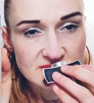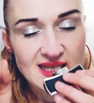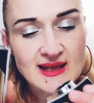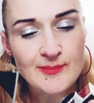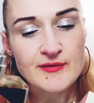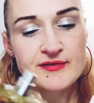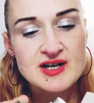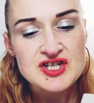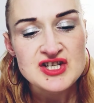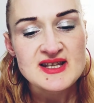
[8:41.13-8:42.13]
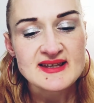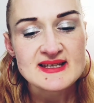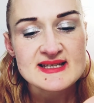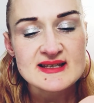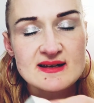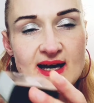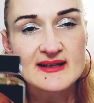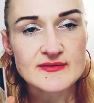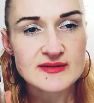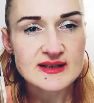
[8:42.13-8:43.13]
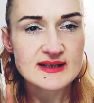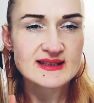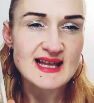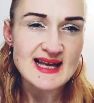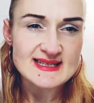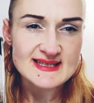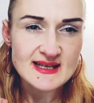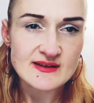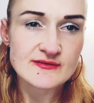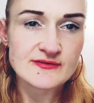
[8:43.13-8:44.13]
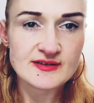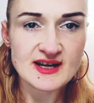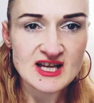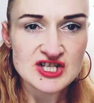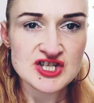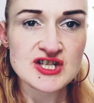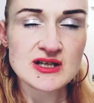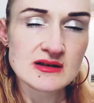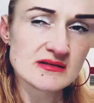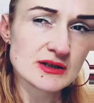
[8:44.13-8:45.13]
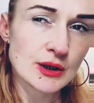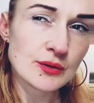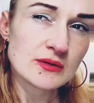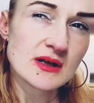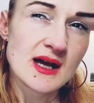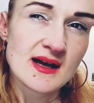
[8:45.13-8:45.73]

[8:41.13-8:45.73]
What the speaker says: That type of freshy that is kind of classic freshy, you know,